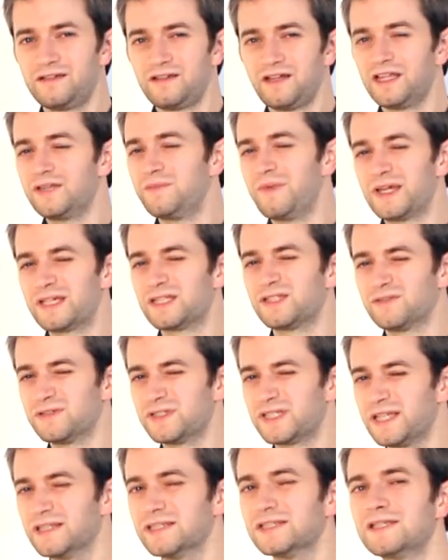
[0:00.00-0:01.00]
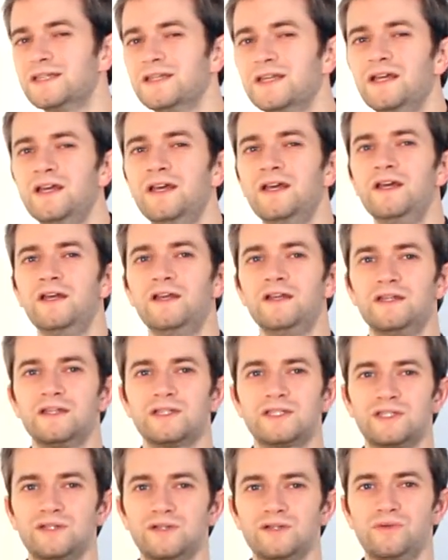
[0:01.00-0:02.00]
It makes no sense.
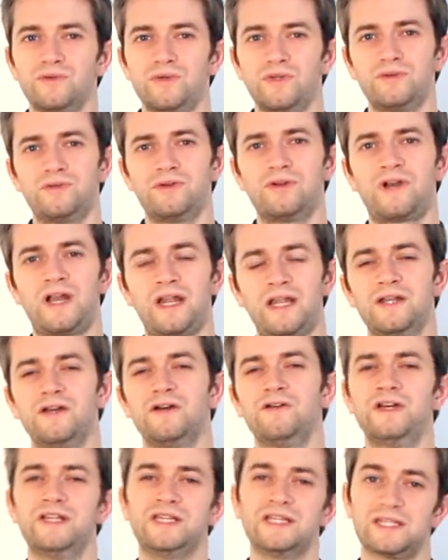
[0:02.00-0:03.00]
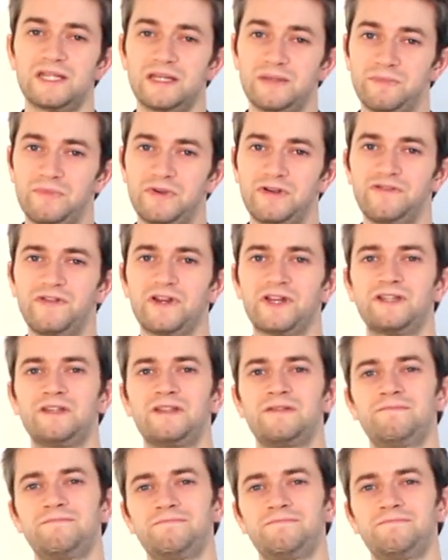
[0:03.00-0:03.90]
So you already know it is imperfect.